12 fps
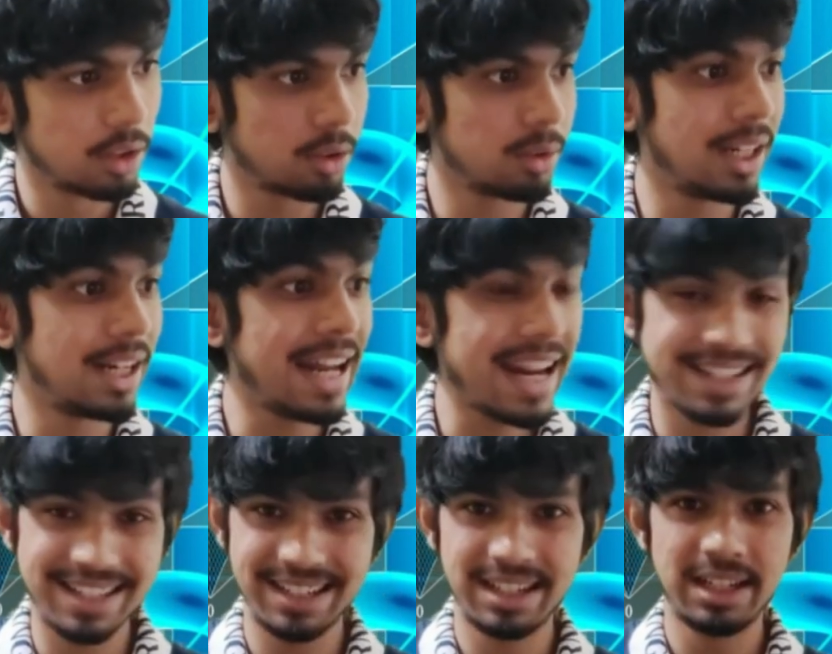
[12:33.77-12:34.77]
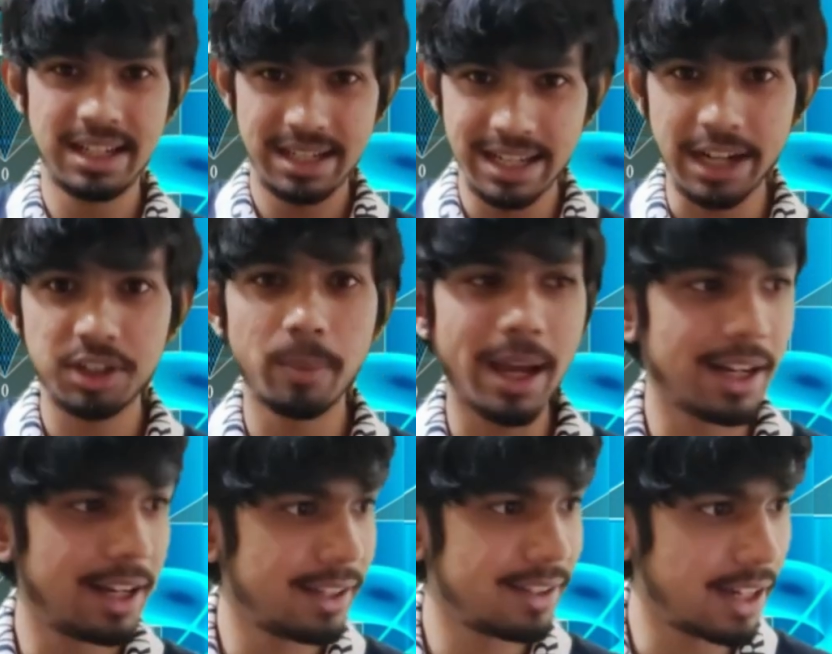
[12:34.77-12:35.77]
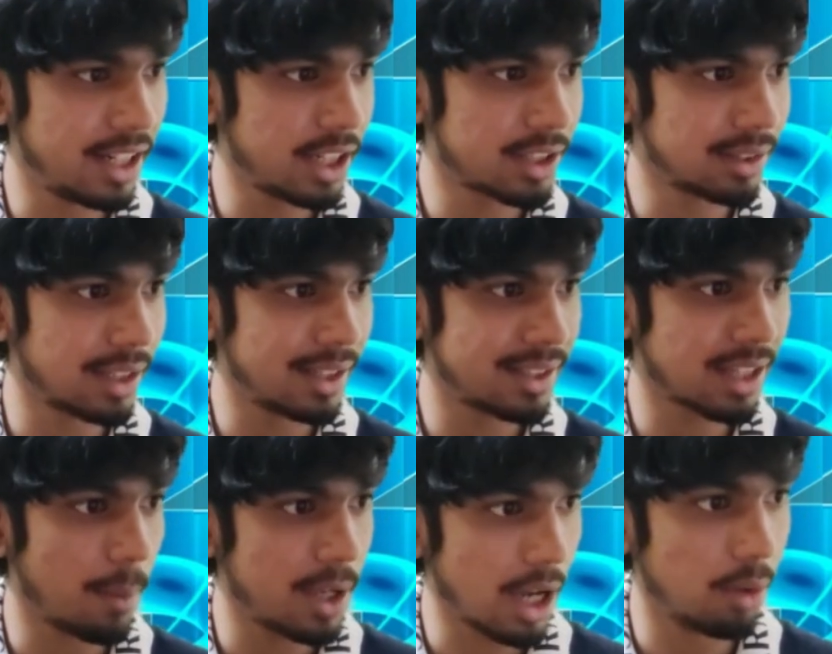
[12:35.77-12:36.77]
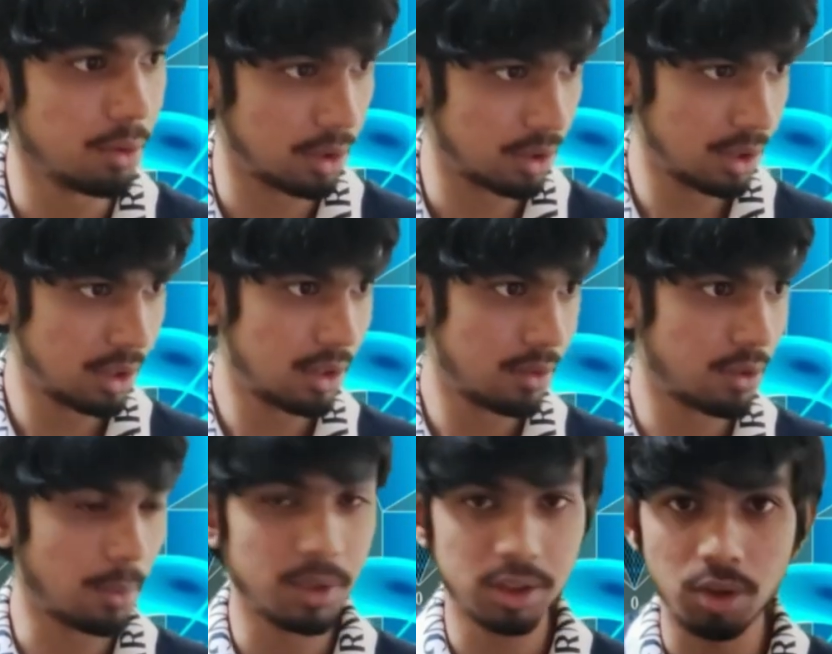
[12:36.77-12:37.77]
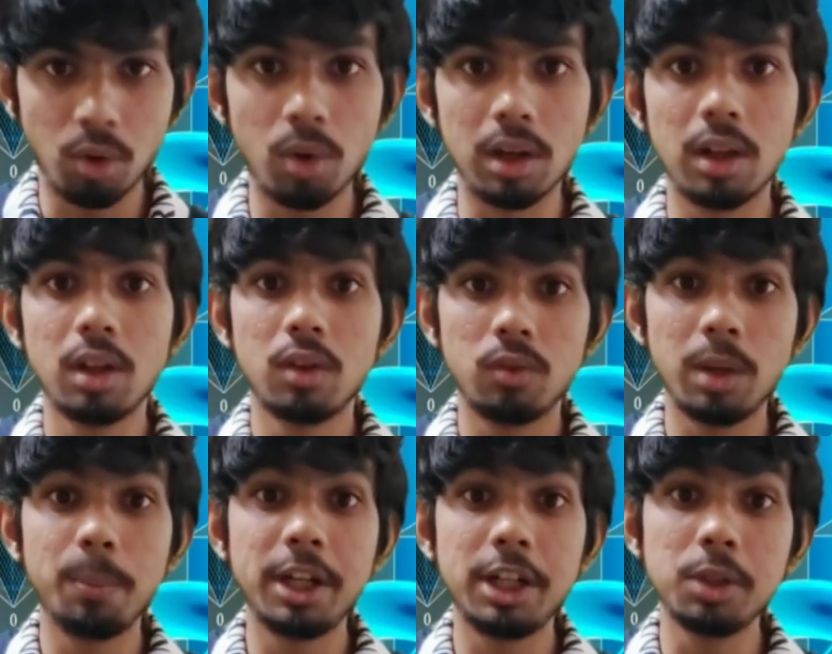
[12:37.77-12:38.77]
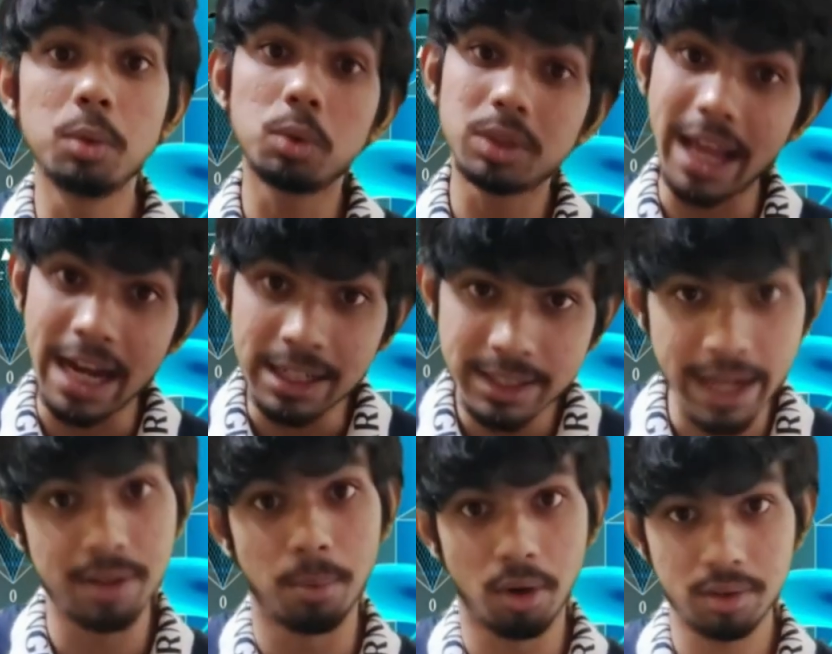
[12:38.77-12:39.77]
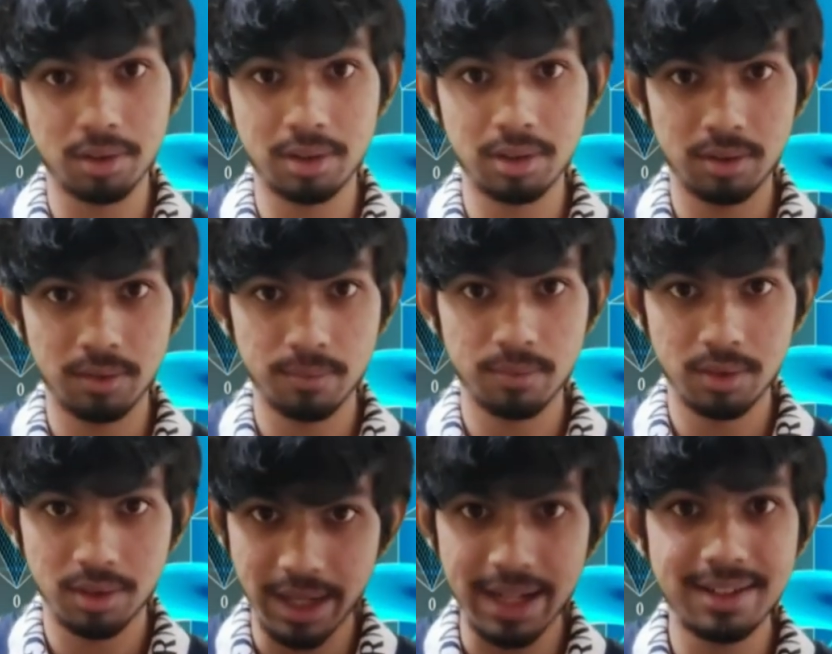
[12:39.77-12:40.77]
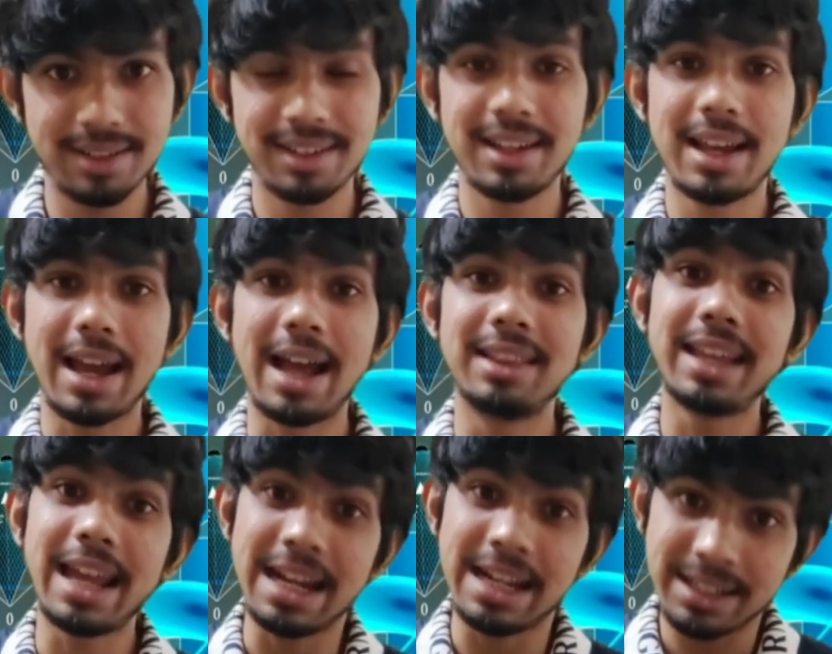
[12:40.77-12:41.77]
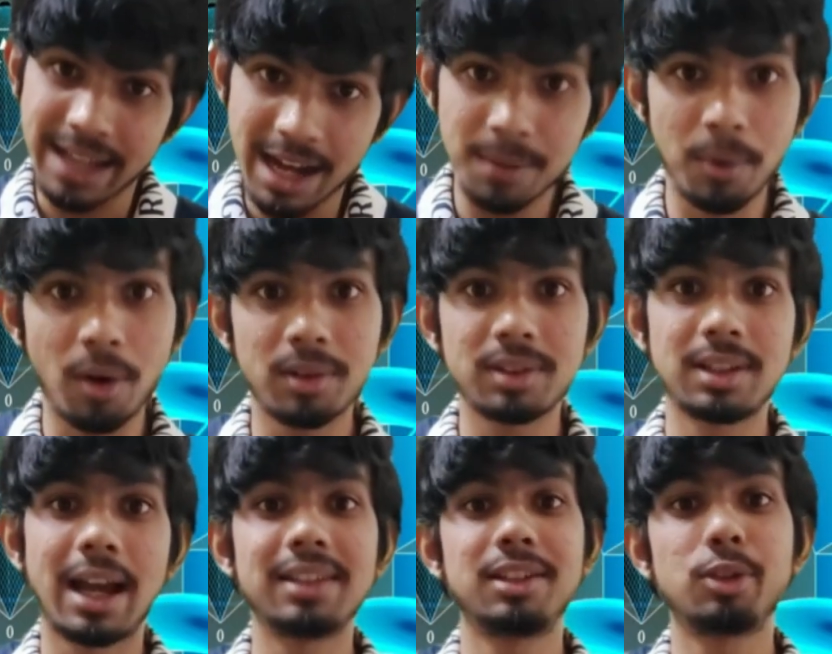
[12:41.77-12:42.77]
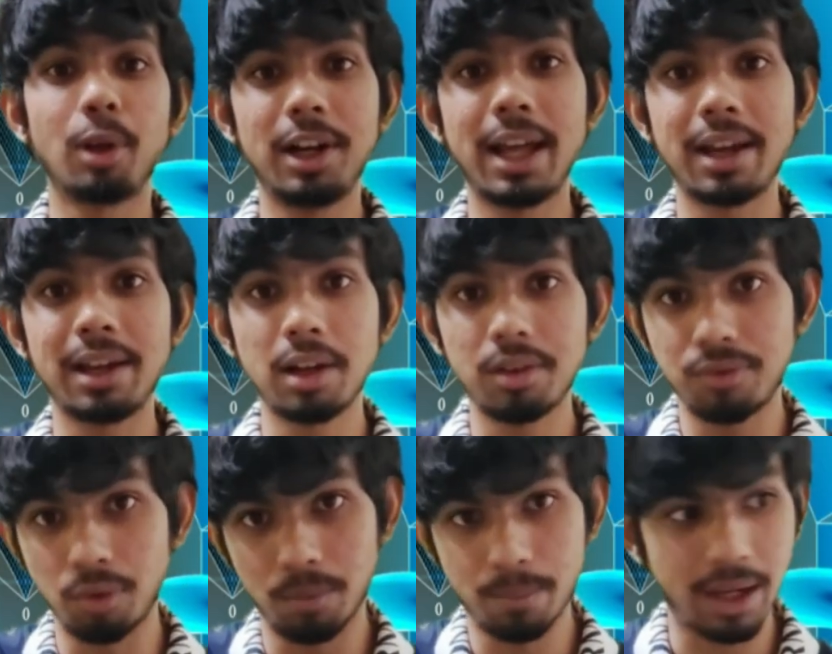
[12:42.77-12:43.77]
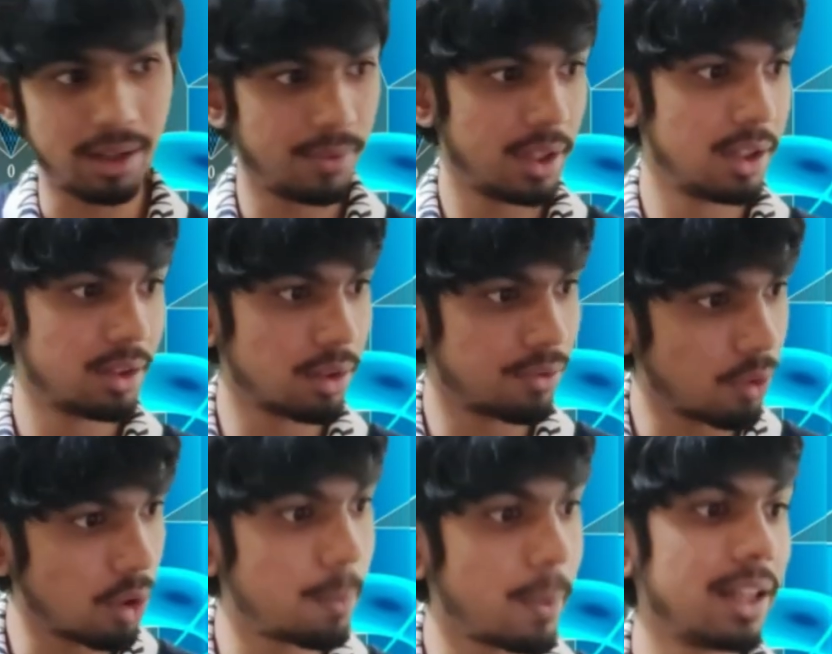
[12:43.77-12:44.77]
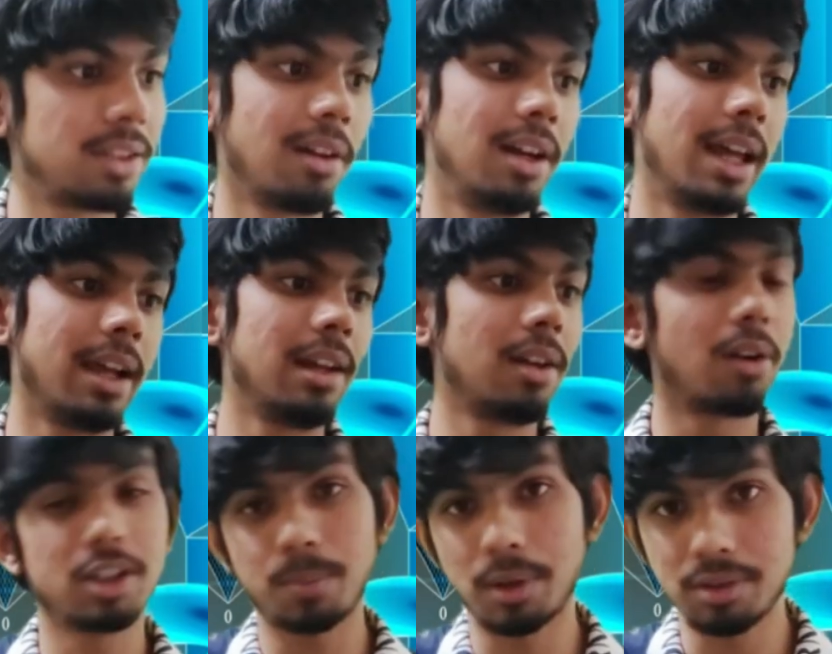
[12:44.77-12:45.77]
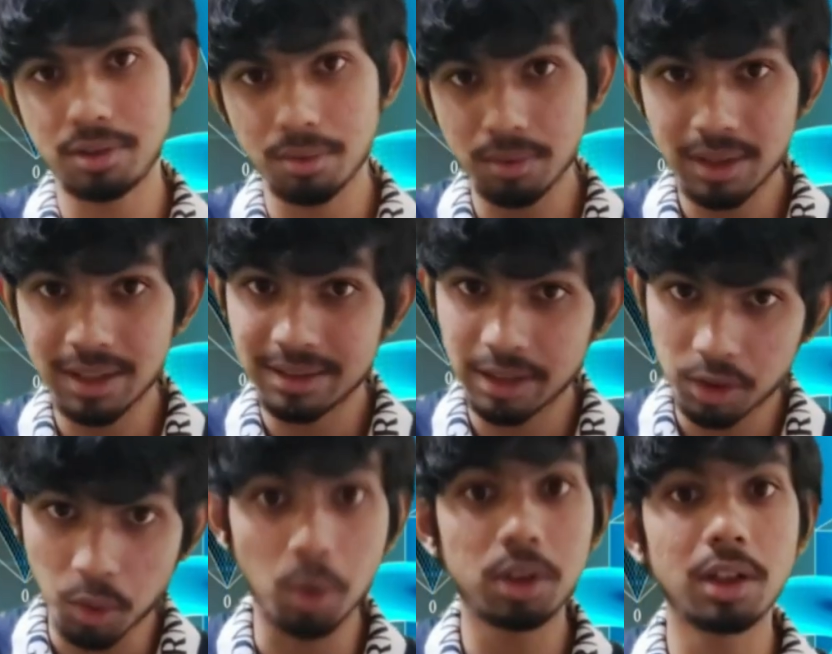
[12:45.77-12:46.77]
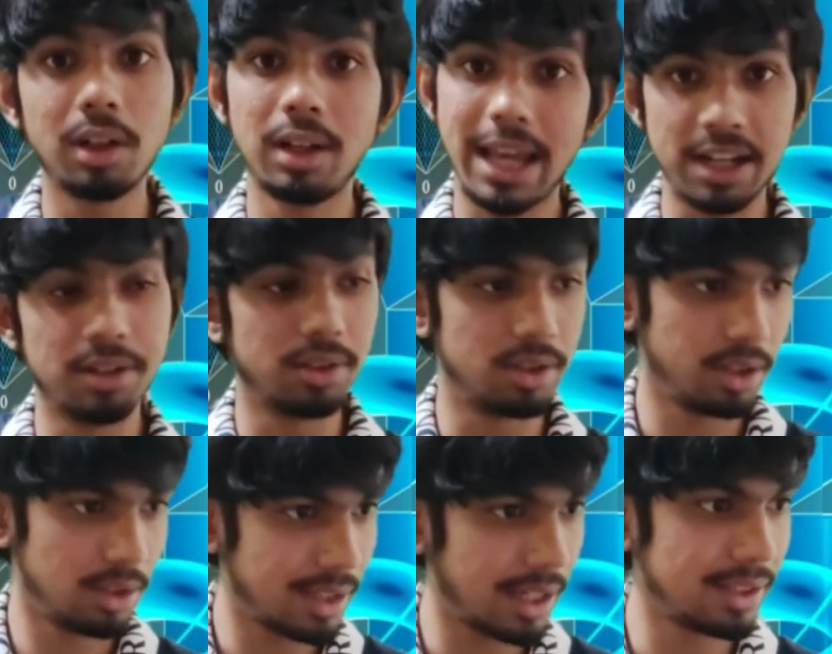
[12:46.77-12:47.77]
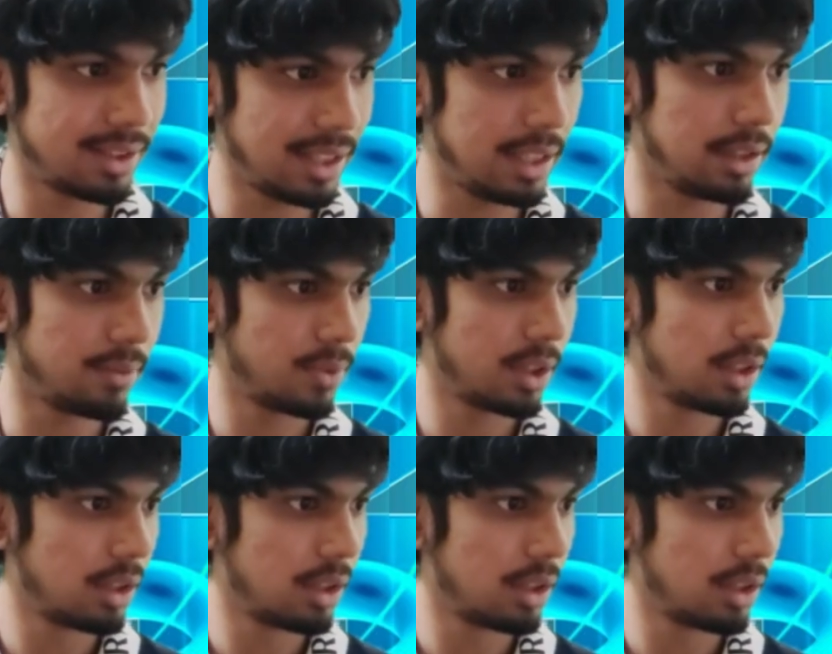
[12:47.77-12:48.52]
So the net electromagnetic radiation that is coming out from this hole will be due to the entire box, right? And the entire box has a solid angle of 4 pi. So 4 pi solid angle corresponds to the total energy, that is E.